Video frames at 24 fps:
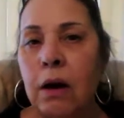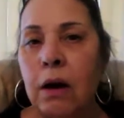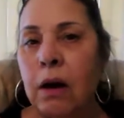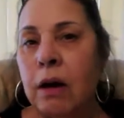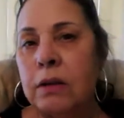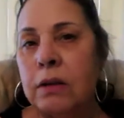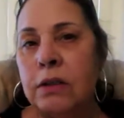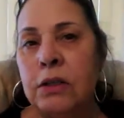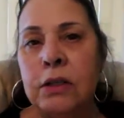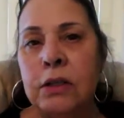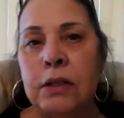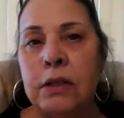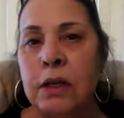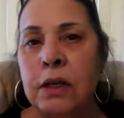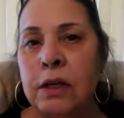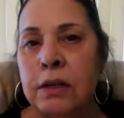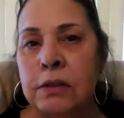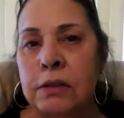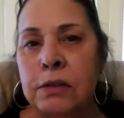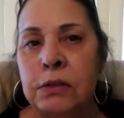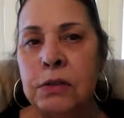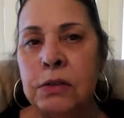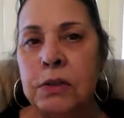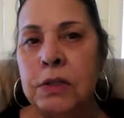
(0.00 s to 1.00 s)
I couldn't
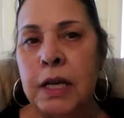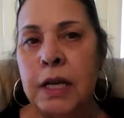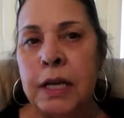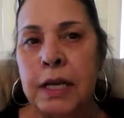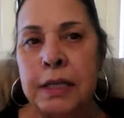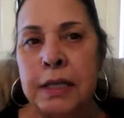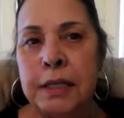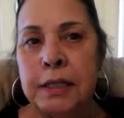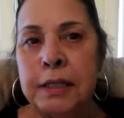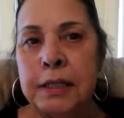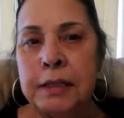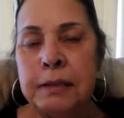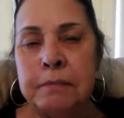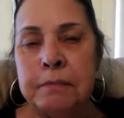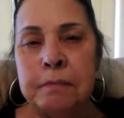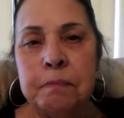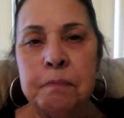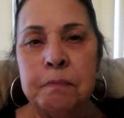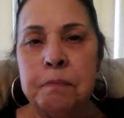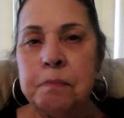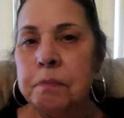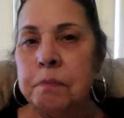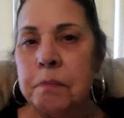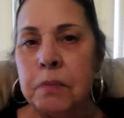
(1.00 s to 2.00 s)
understand it,
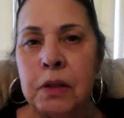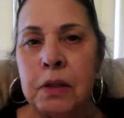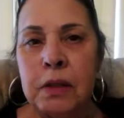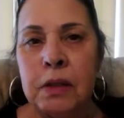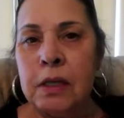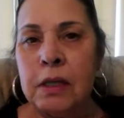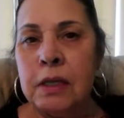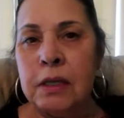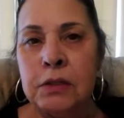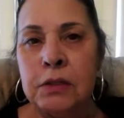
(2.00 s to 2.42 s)
the